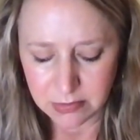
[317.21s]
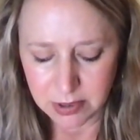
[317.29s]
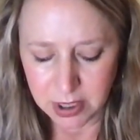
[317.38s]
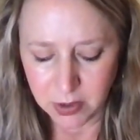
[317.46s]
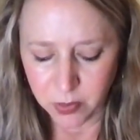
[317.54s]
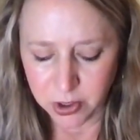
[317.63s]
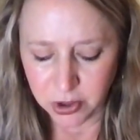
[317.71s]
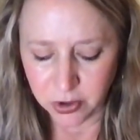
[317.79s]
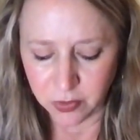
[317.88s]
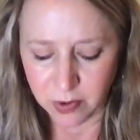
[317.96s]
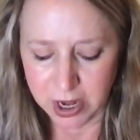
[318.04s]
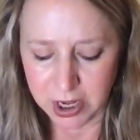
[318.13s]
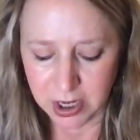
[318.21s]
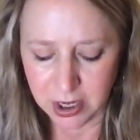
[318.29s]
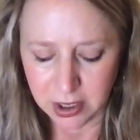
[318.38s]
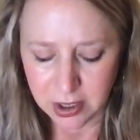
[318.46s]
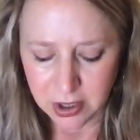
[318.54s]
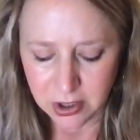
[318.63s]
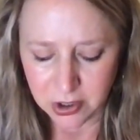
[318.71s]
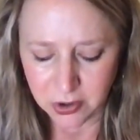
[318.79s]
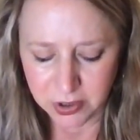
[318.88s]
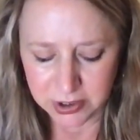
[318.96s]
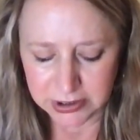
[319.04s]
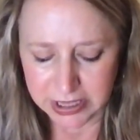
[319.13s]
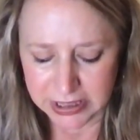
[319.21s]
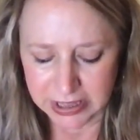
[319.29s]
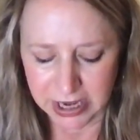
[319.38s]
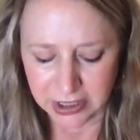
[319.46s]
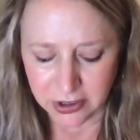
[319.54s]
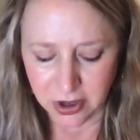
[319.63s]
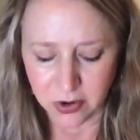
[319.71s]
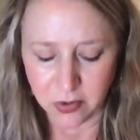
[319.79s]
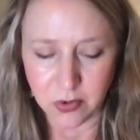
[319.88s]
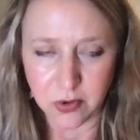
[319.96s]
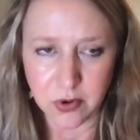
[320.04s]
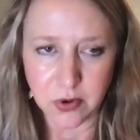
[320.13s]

And when you're ready, you can let that go